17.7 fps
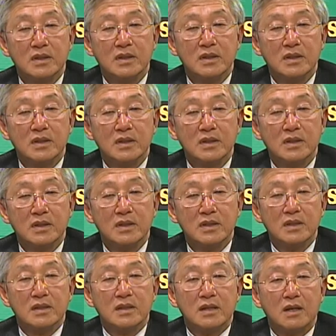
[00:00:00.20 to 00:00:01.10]
a game
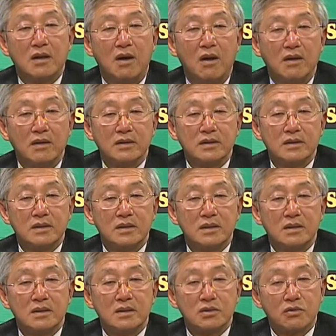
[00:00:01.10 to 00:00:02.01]
called
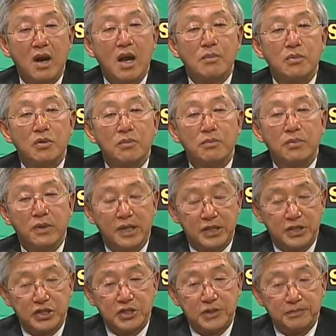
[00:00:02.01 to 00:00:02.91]
Scramble
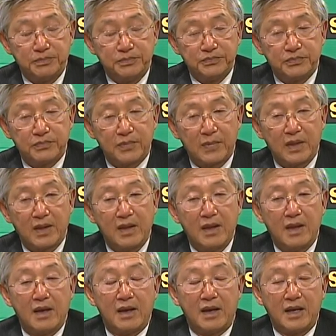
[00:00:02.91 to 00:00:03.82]
Bridge.
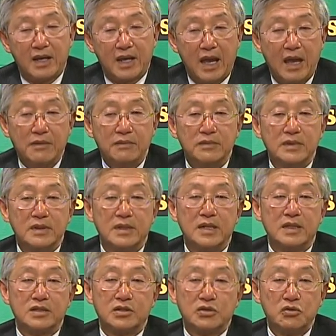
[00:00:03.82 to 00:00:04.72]
Again,
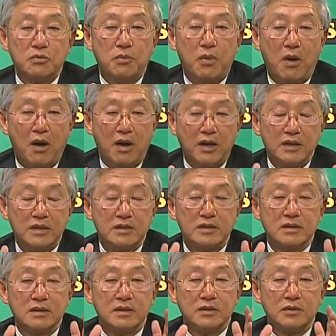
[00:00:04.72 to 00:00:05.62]
it's two parts.
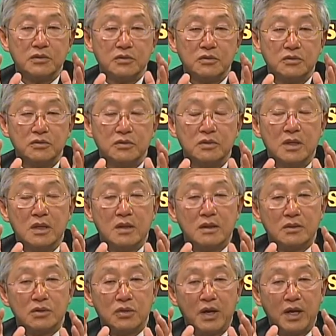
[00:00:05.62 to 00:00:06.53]
You
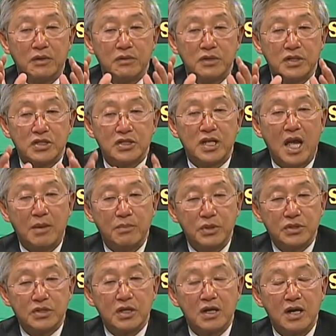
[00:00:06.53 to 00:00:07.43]
try to
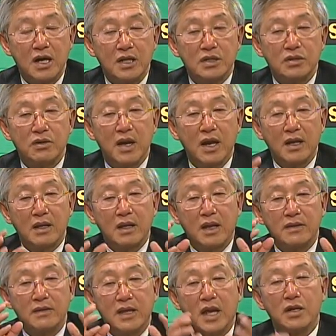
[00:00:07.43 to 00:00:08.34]
establish a contract
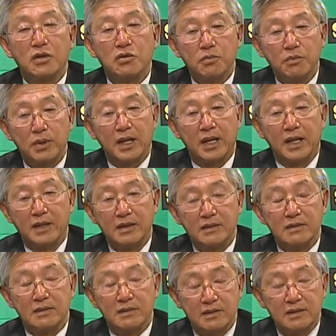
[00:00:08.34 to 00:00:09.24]
and then you play
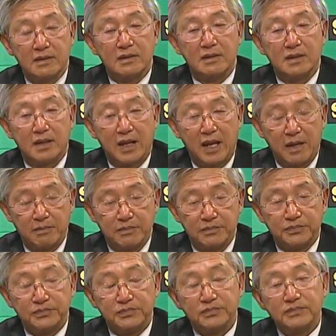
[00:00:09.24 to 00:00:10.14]
the game.
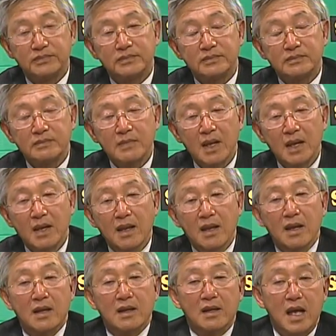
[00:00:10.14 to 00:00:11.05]

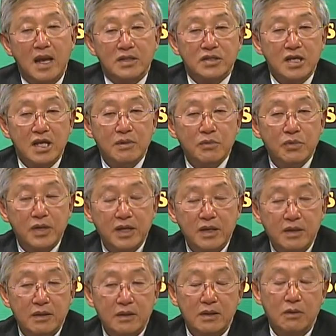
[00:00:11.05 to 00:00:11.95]
Last time
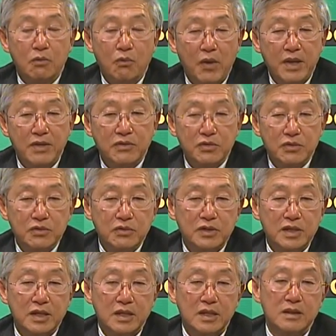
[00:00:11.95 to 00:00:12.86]
we went through
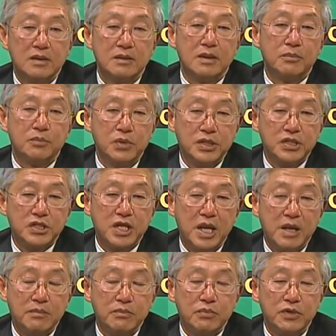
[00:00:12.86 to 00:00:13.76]
the bridge
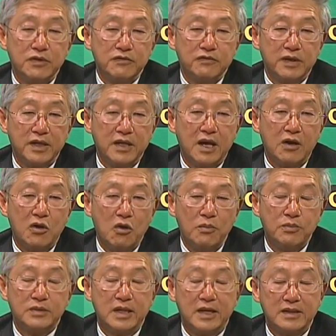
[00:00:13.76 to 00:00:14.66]
game briefly. I
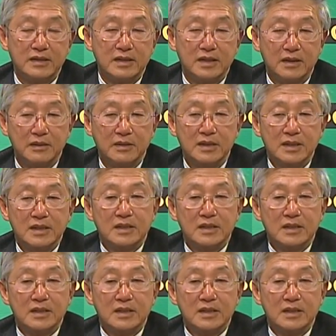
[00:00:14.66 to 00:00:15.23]
hope that